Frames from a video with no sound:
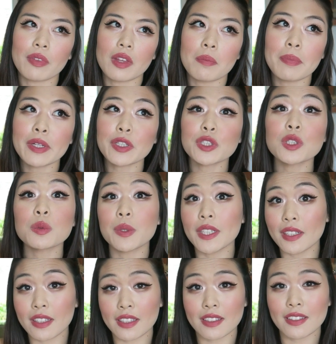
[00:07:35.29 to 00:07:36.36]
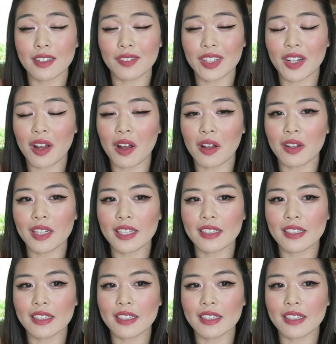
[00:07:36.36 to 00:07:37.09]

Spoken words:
bittersweetness of it all